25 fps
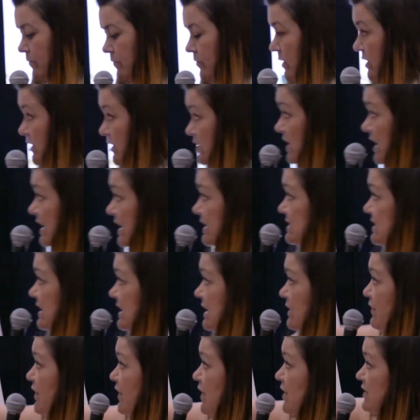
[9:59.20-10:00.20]
So let's
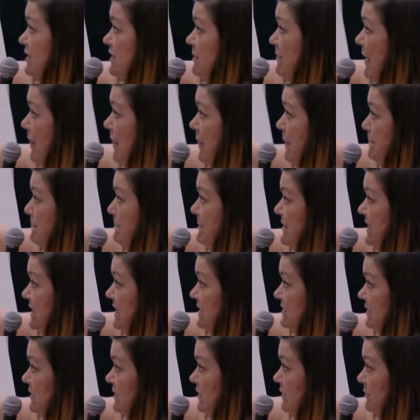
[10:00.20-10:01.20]
think first about the
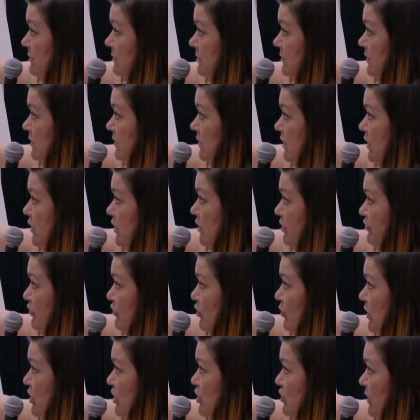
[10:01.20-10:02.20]
medium
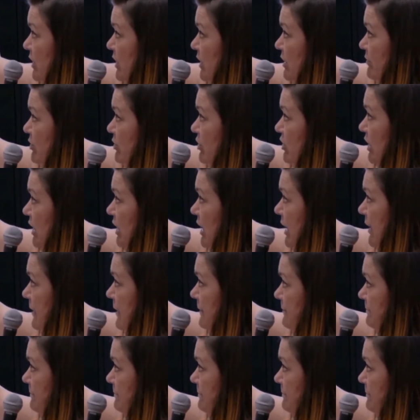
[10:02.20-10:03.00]
through which we communicate.